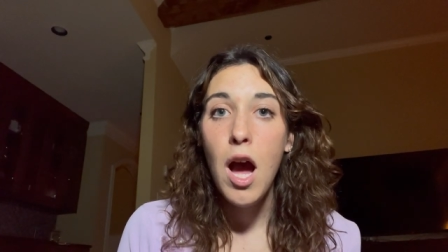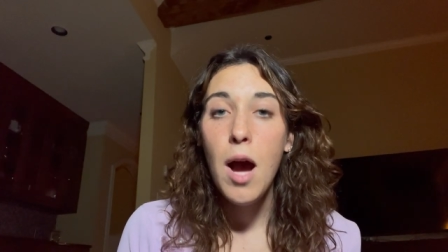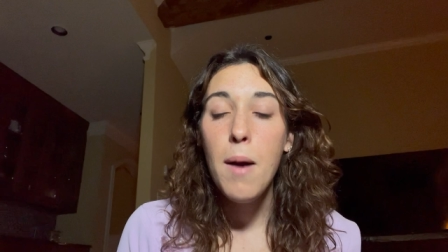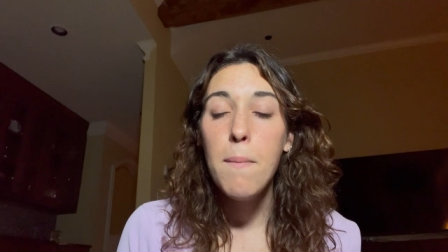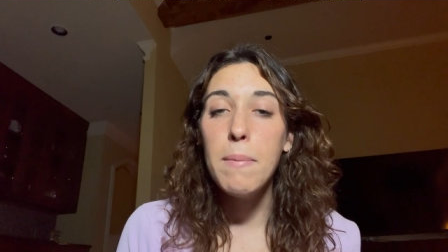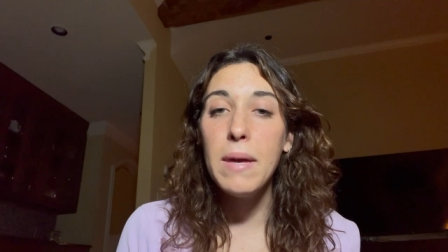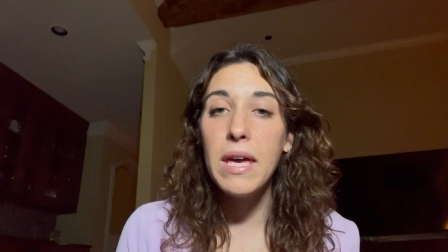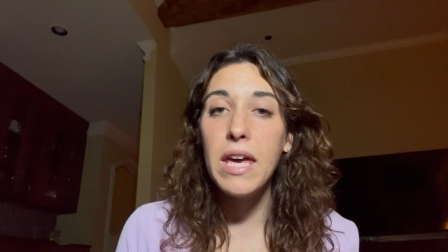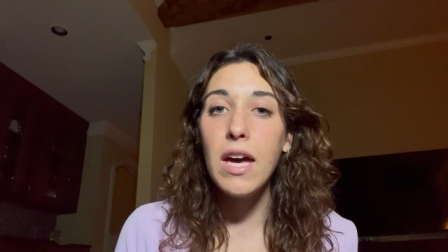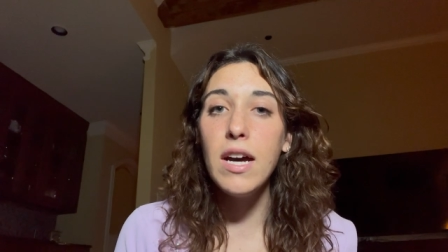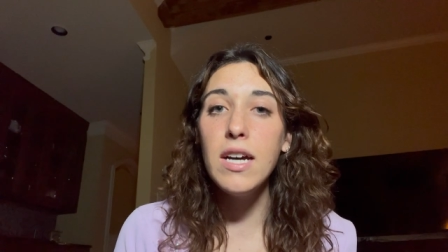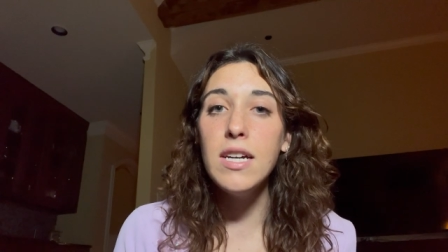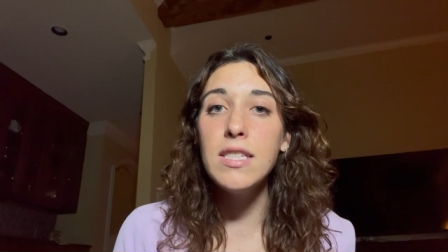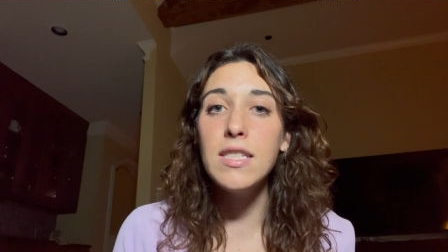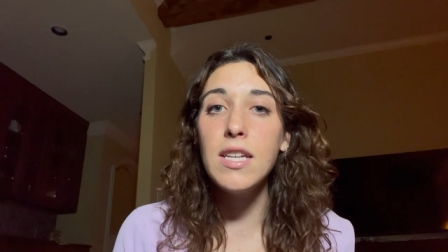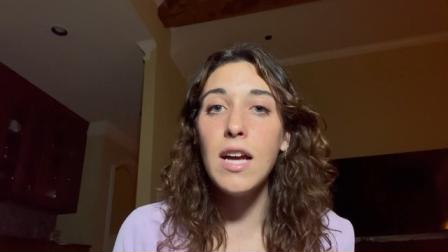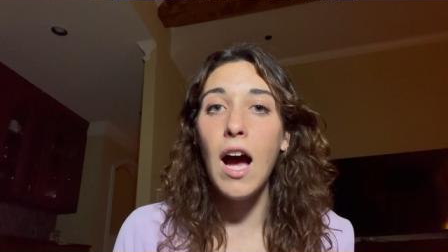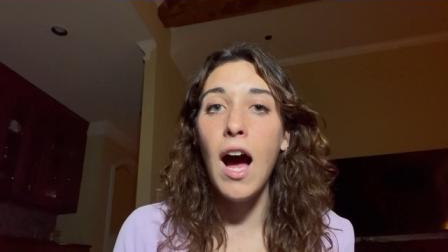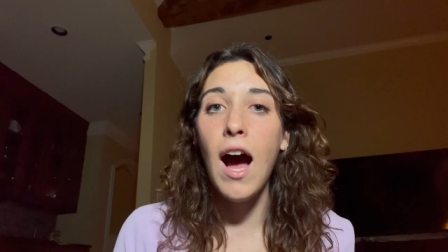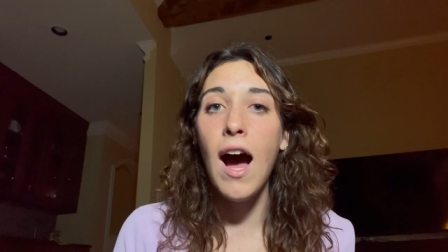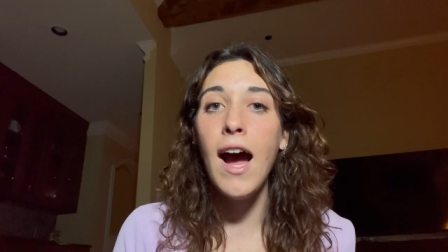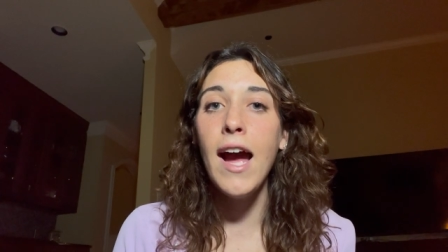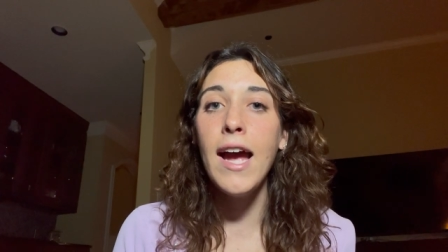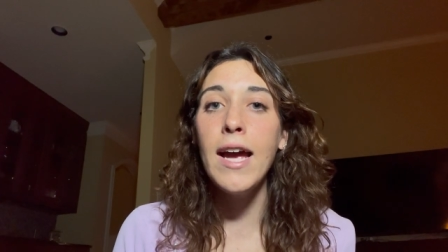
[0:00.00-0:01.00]
Because
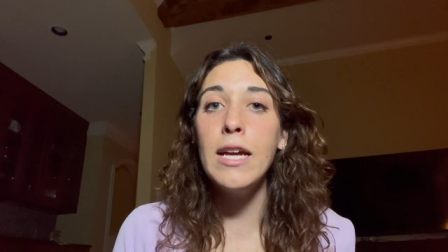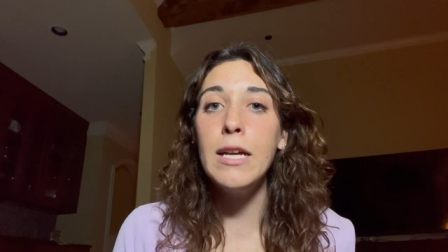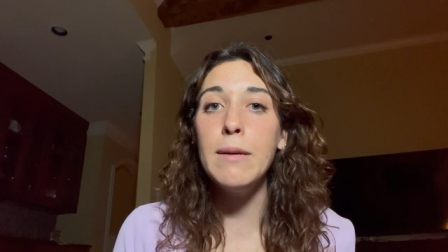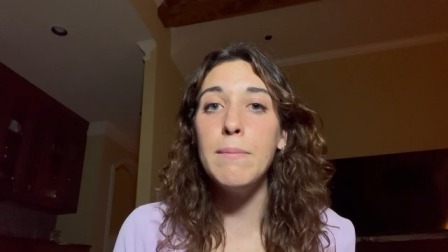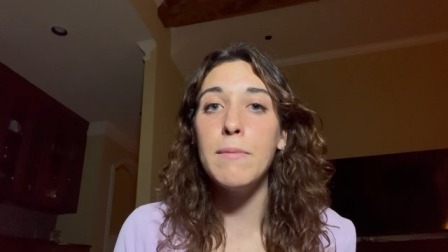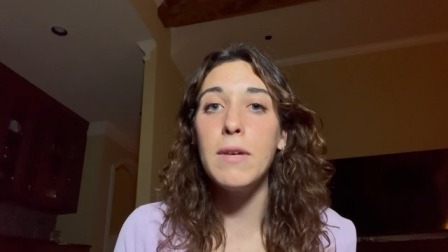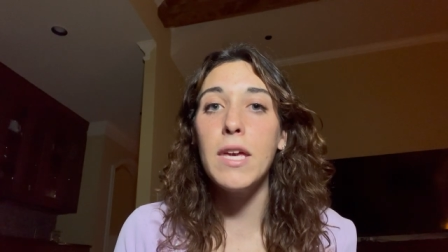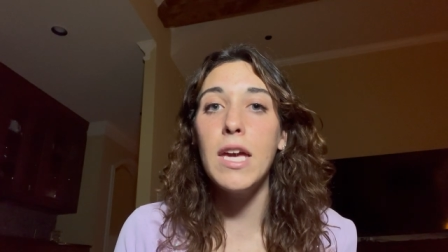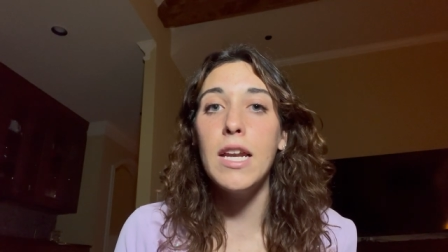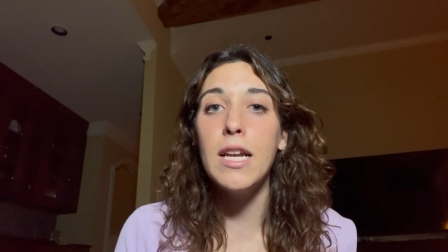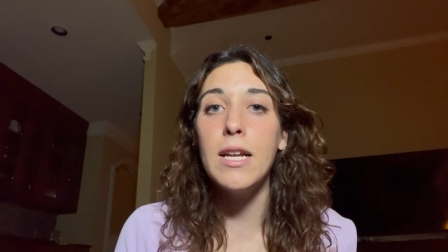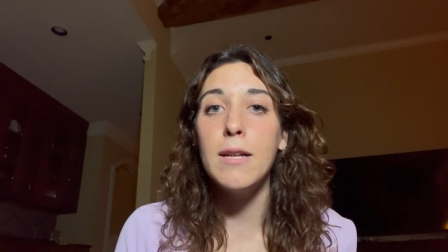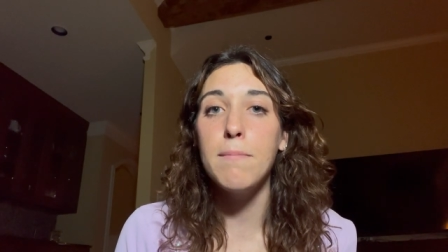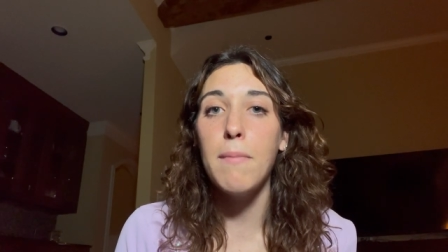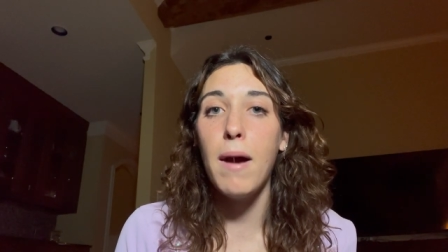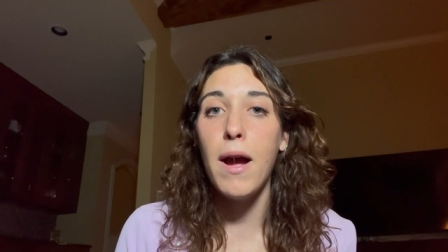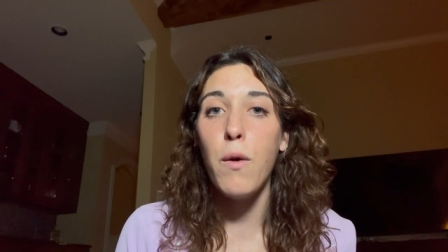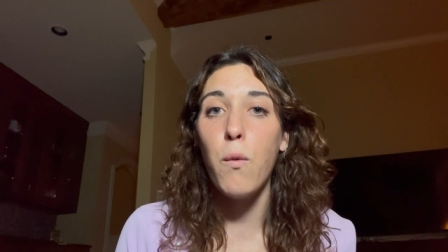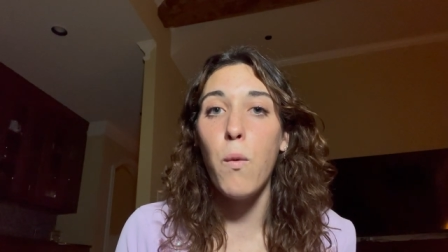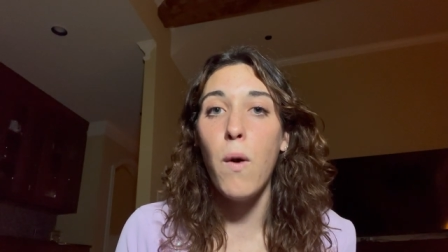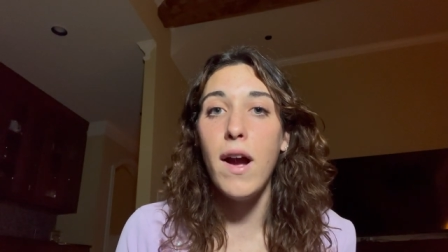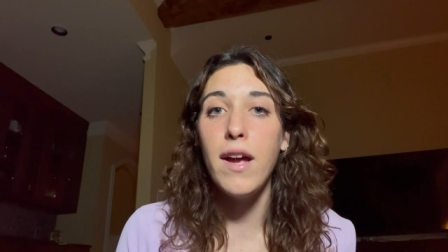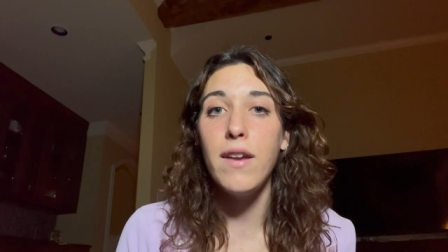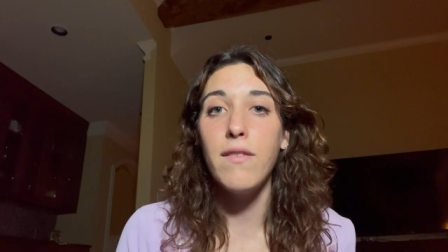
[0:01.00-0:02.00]
I am getting my
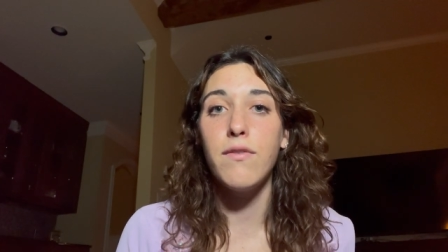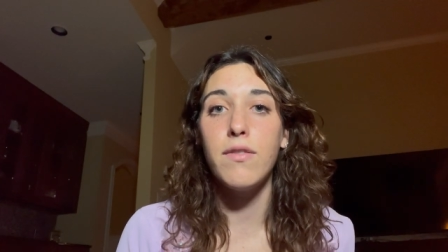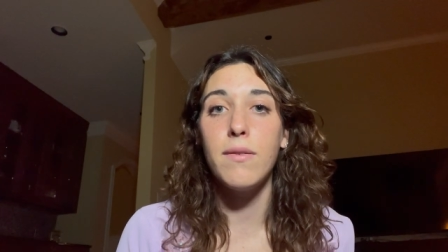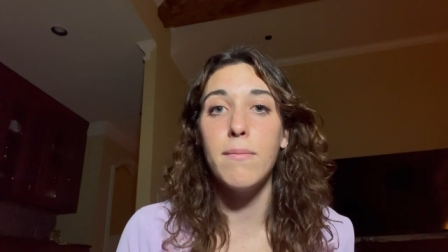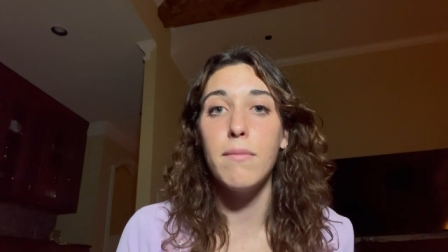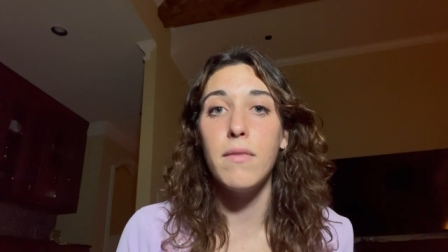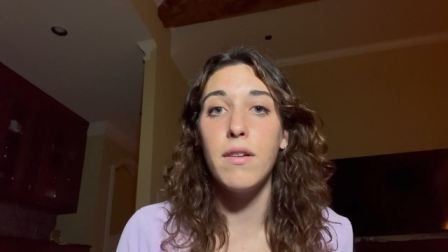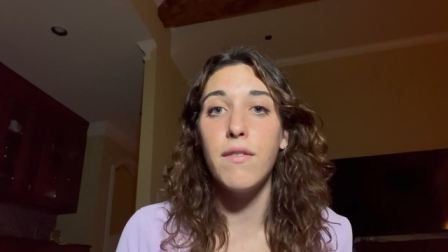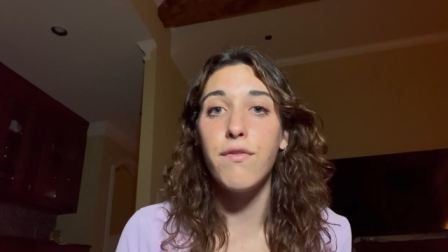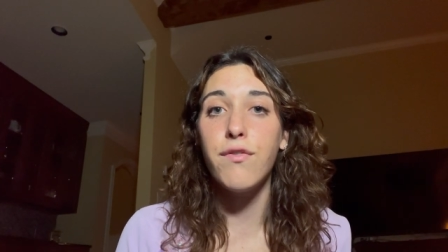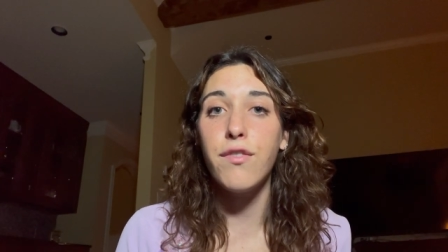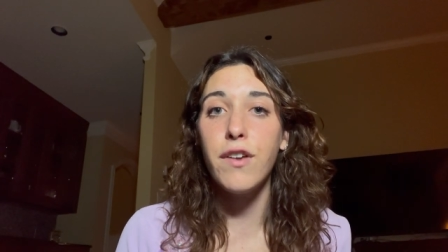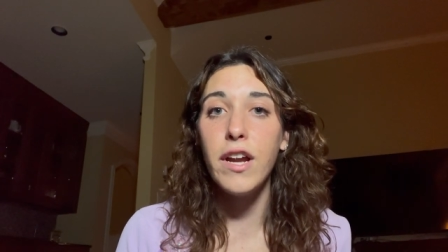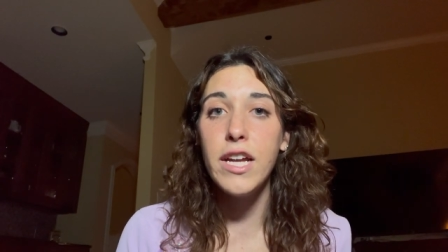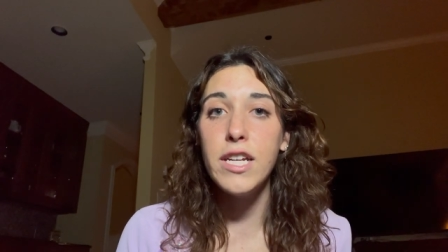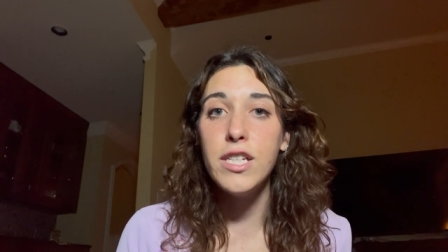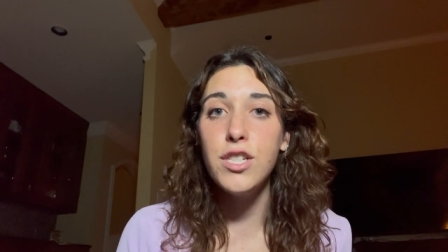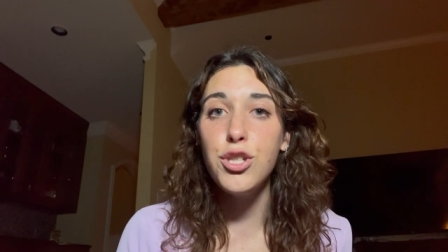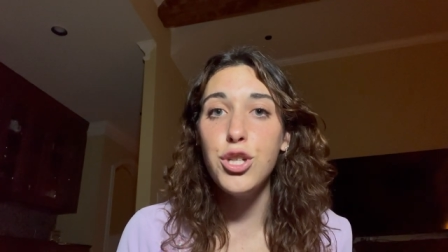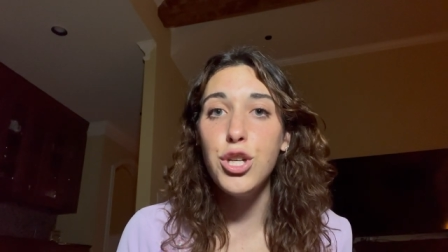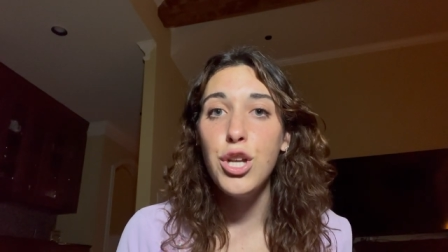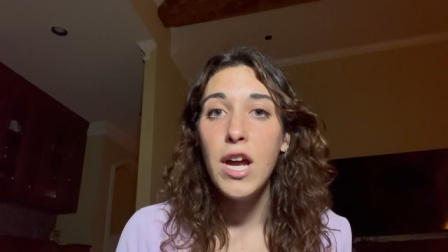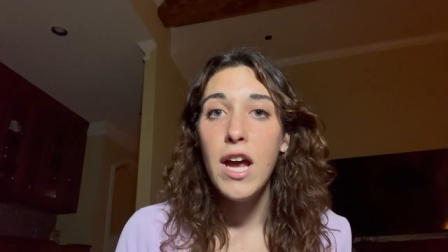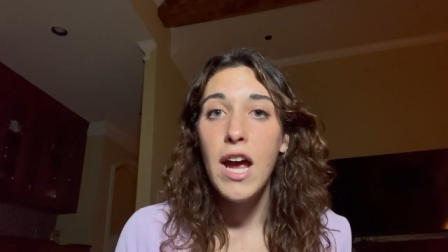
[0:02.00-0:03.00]
wine from the
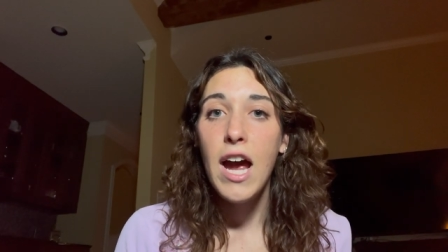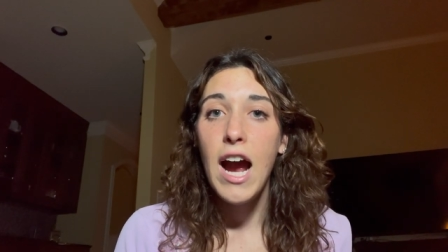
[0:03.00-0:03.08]
fridge